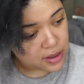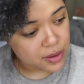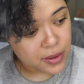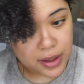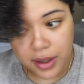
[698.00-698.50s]
And you
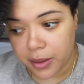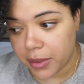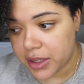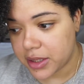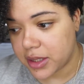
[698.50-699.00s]
know what? I'm
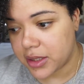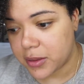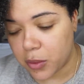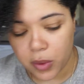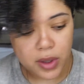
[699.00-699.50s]
about to take
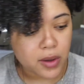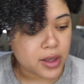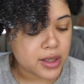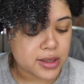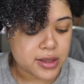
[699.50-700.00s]
some oil
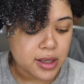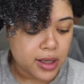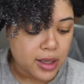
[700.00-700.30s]
because